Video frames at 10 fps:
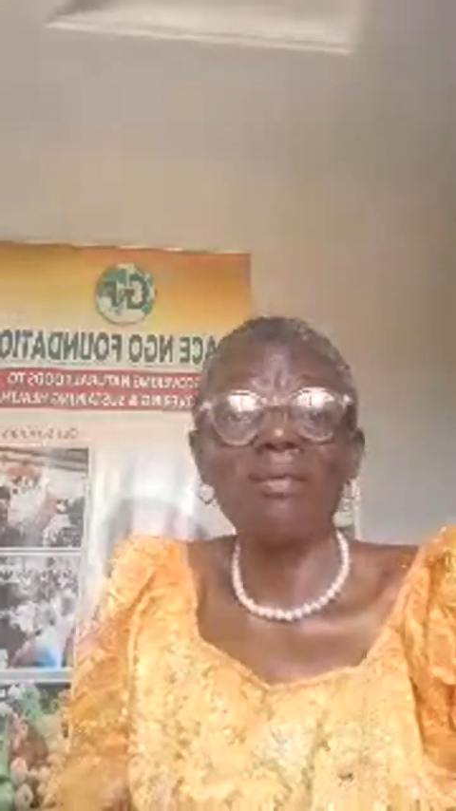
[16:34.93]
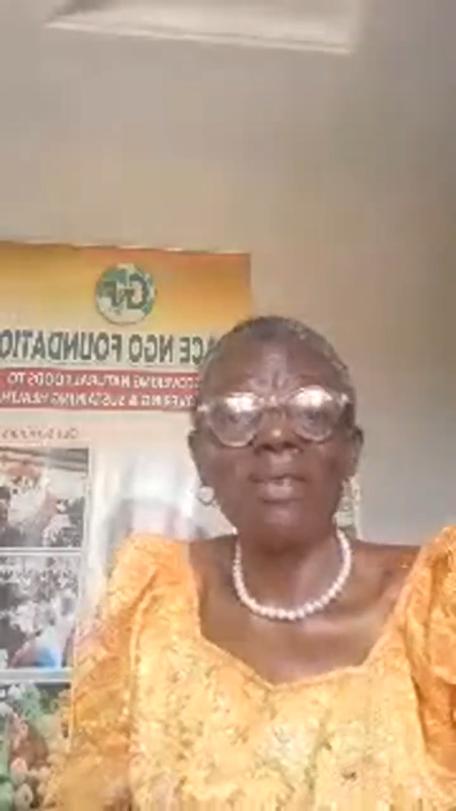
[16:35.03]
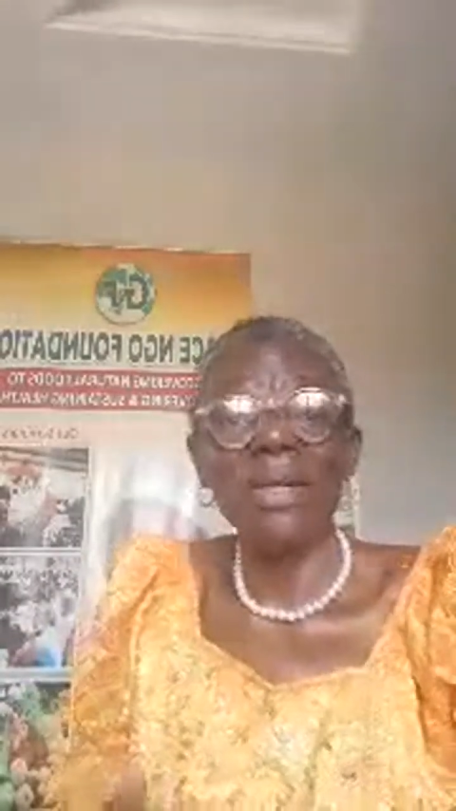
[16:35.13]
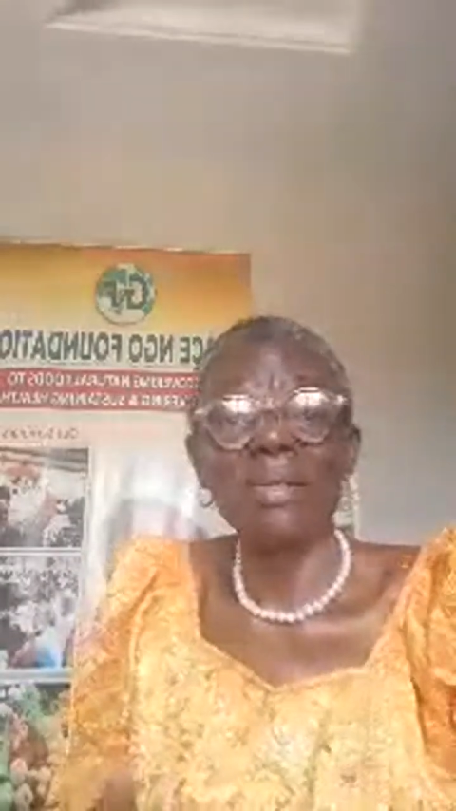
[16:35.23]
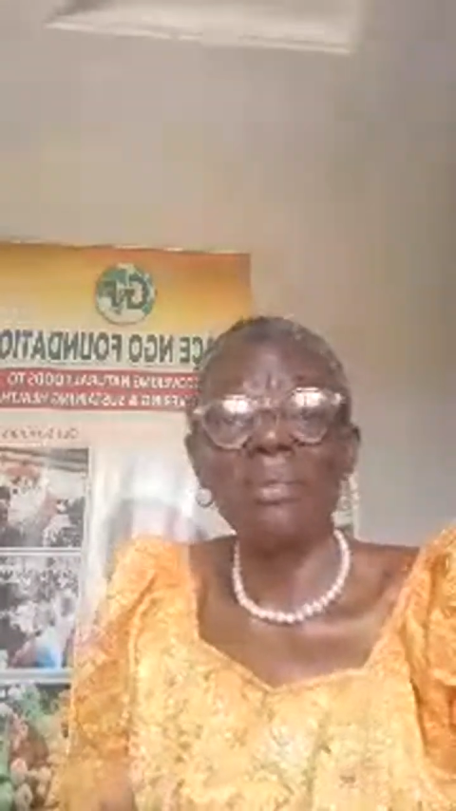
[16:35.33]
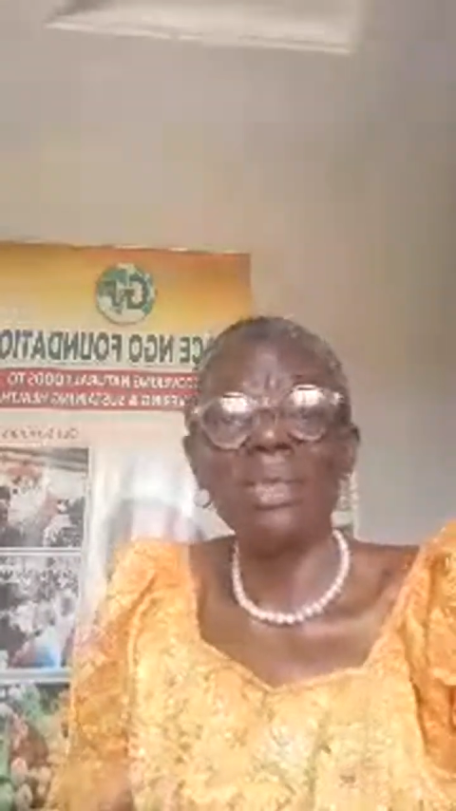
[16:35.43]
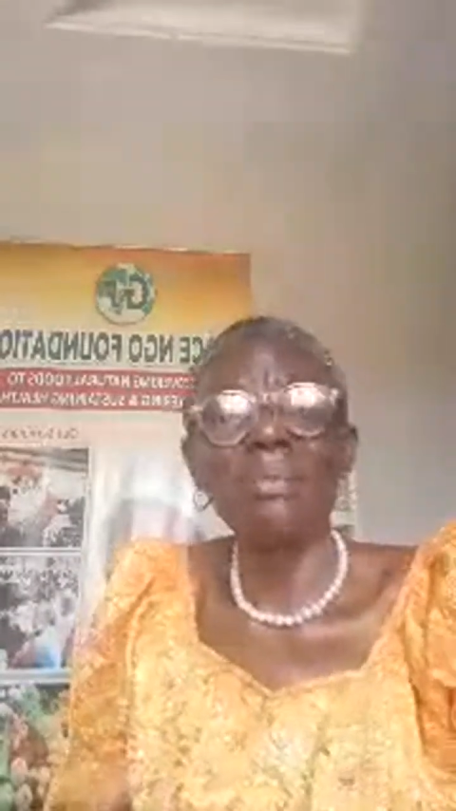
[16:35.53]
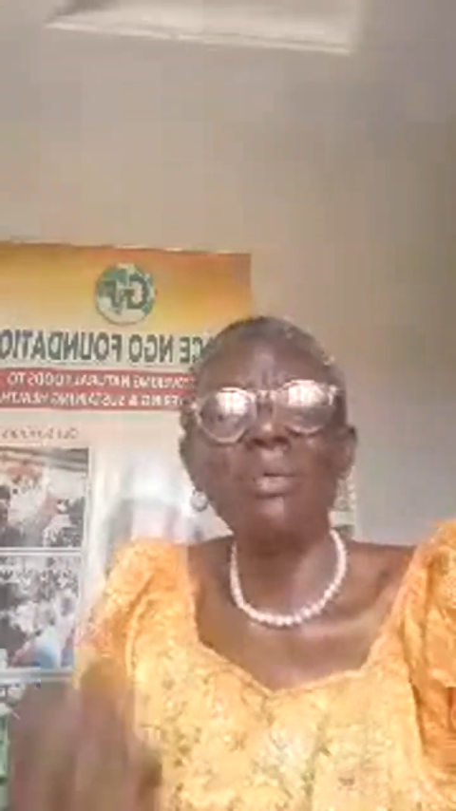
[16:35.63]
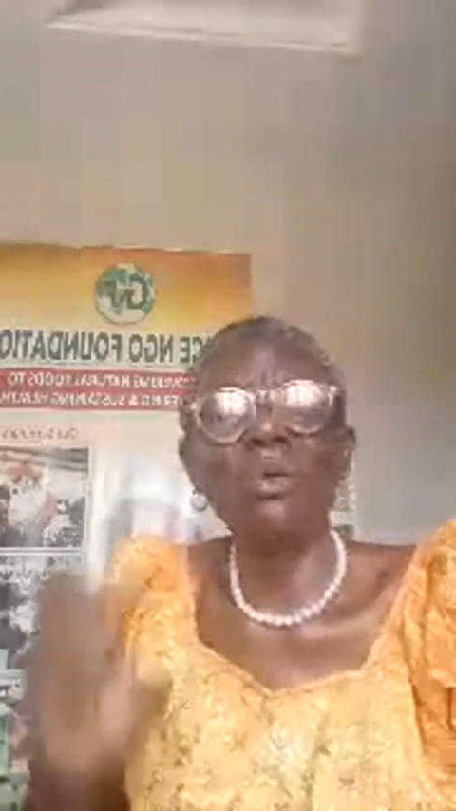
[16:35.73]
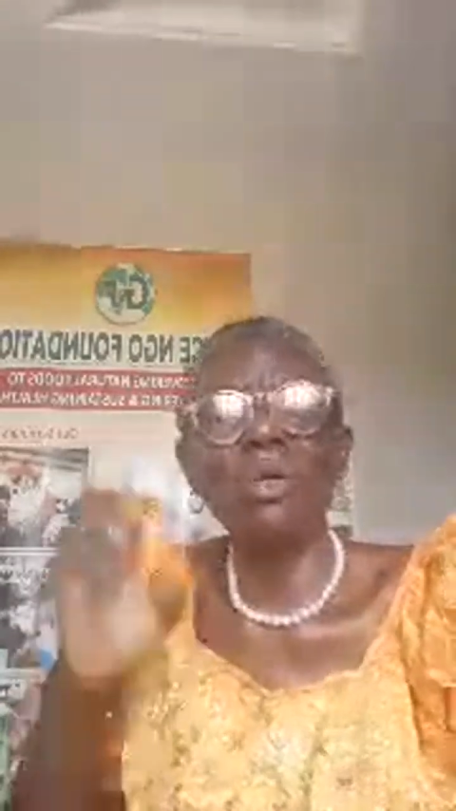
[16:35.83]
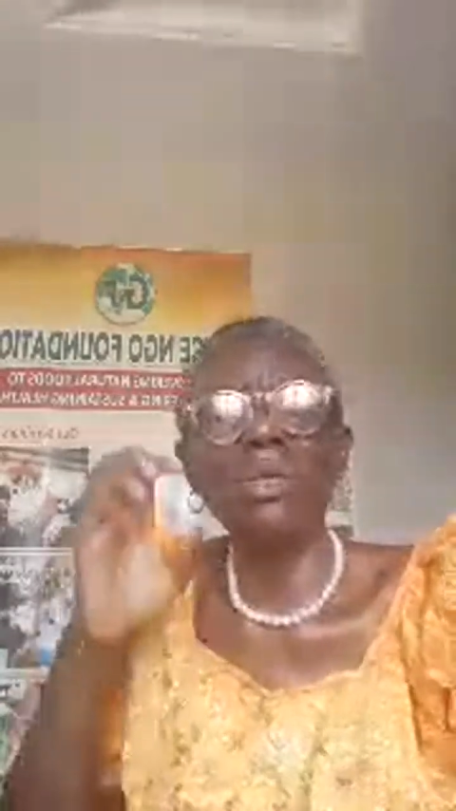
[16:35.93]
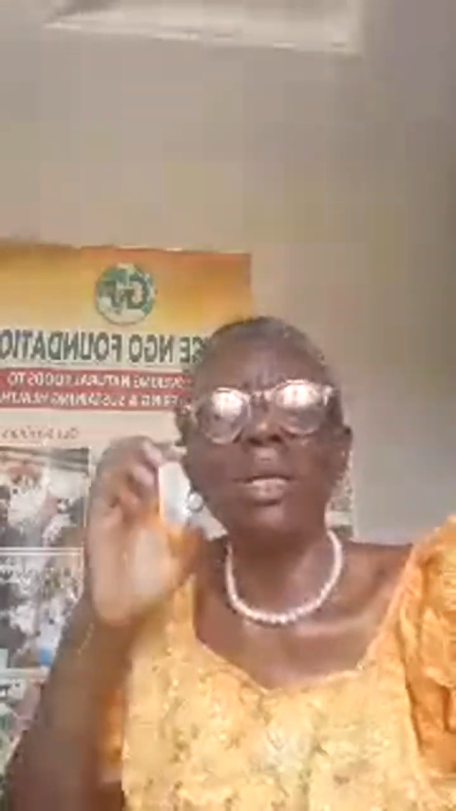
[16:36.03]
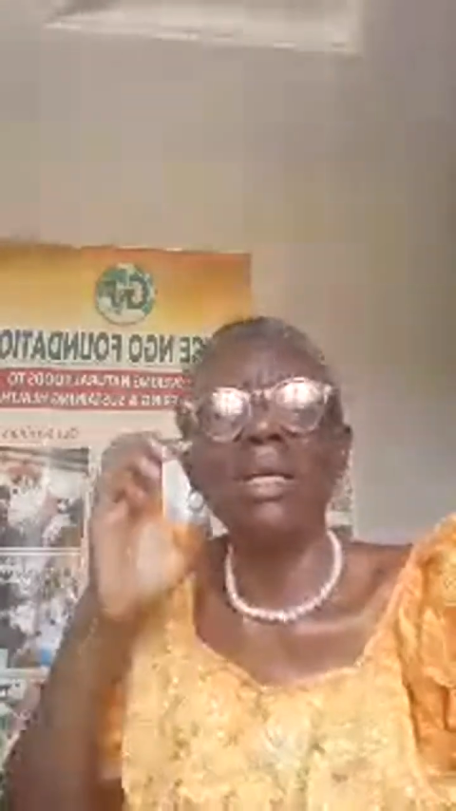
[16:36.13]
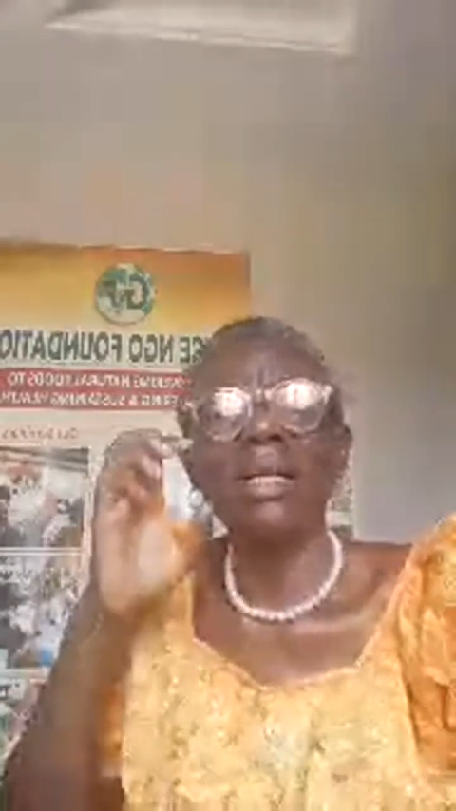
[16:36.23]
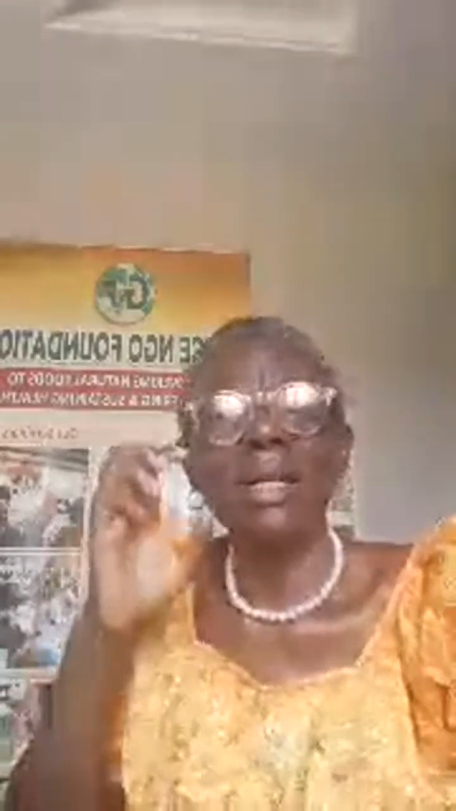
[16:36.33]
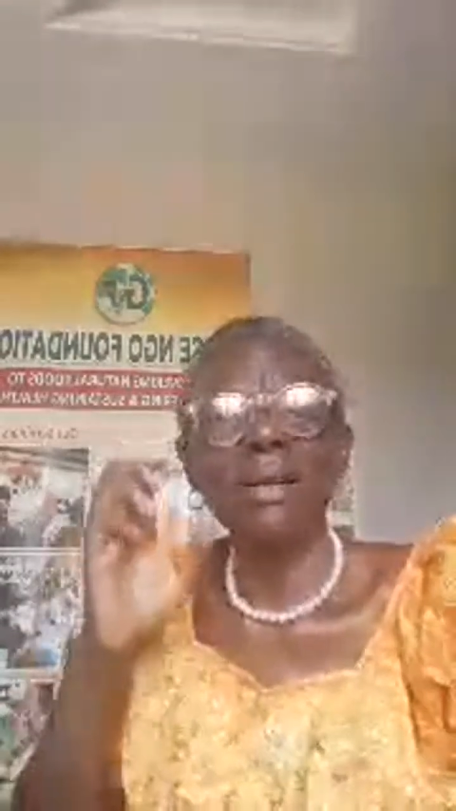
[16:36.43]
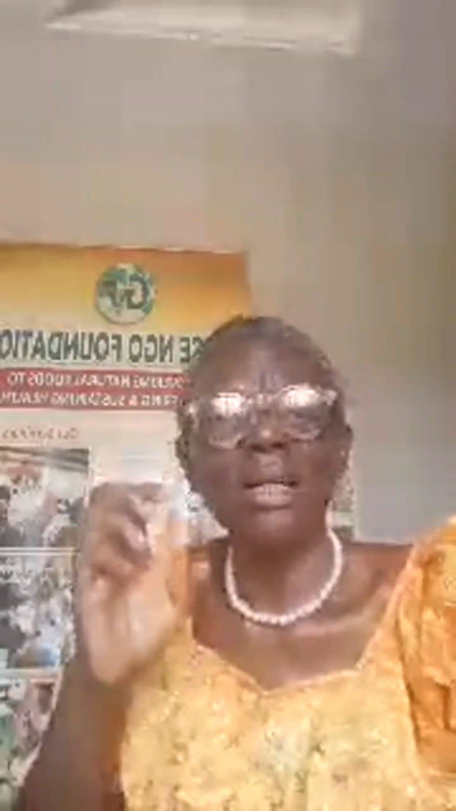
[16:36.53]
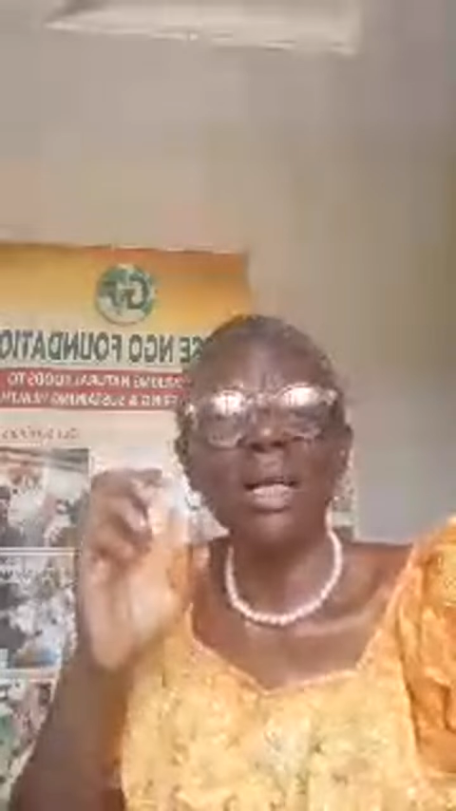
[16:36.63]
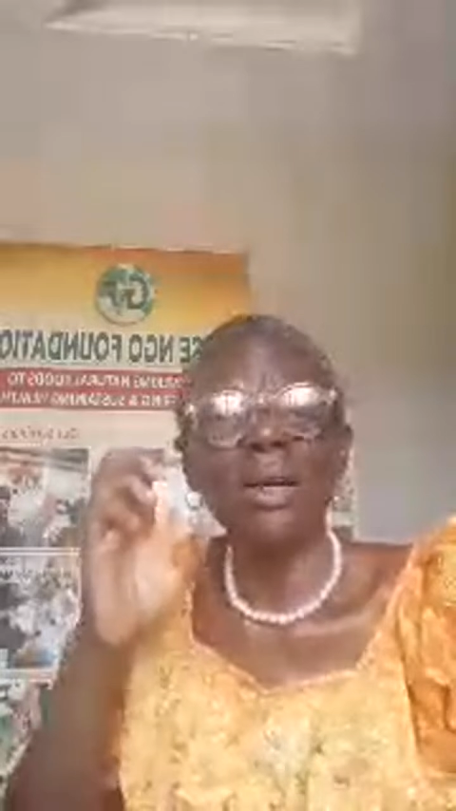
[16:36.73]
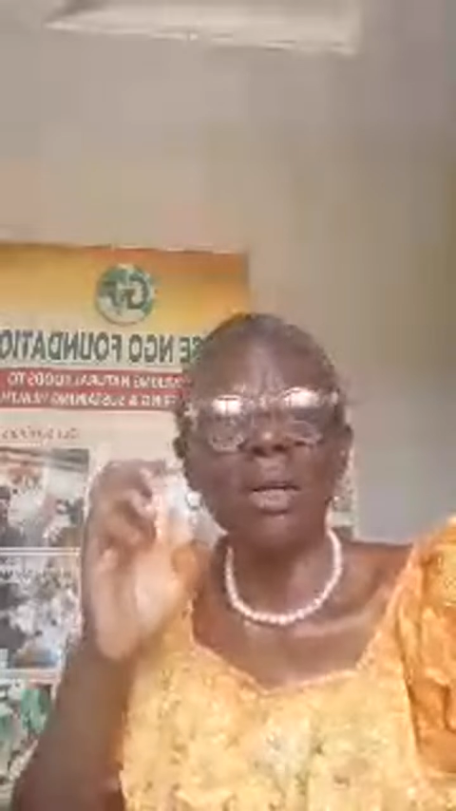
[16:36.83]
vitamin C, because
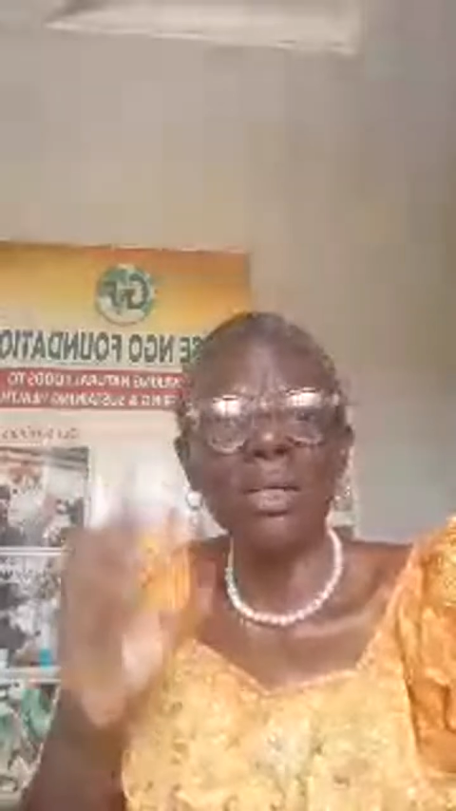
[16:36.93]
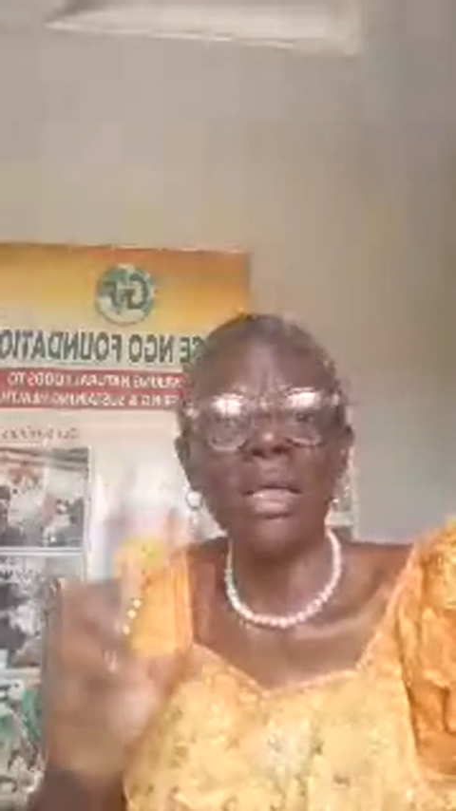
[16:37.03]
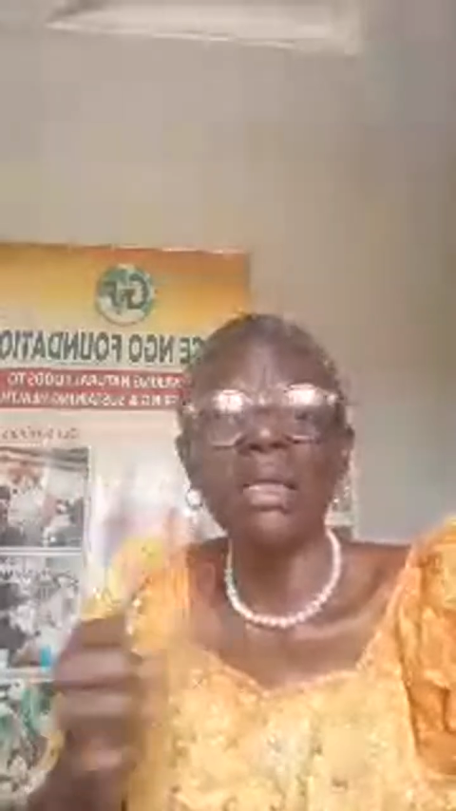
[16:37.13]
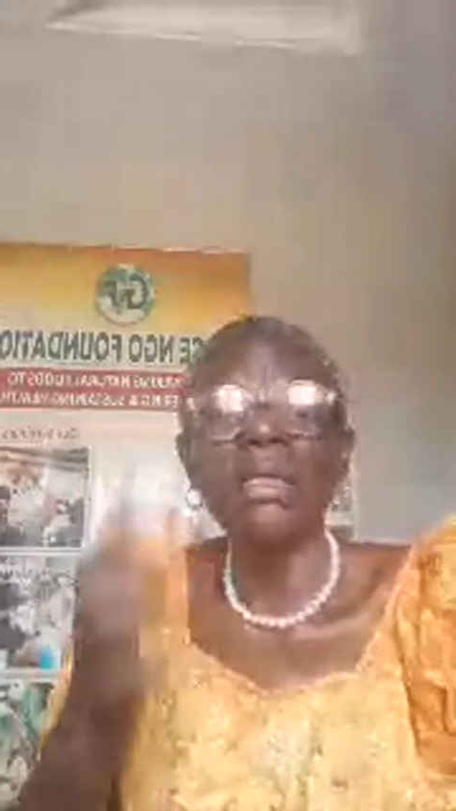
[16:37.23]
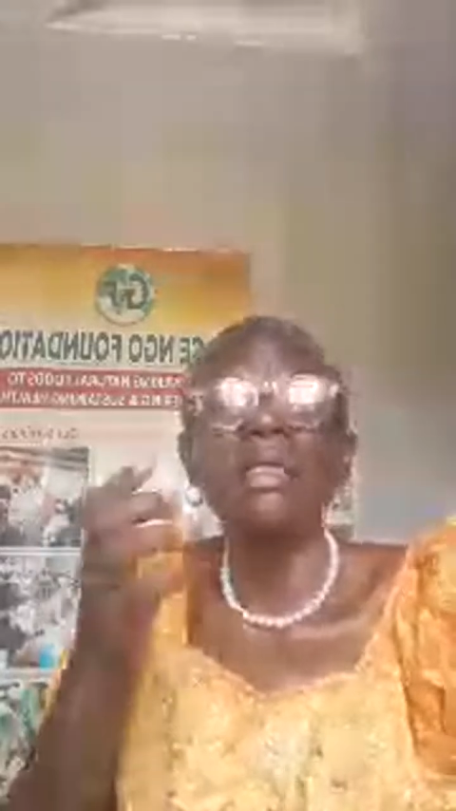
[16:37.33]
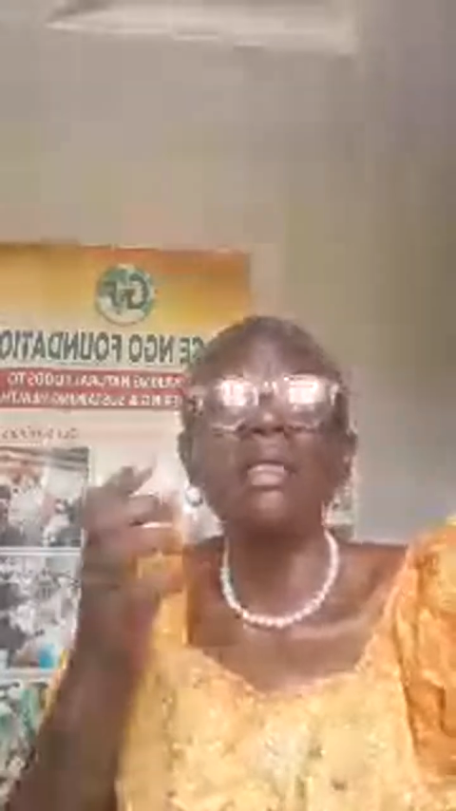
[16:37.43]
the content is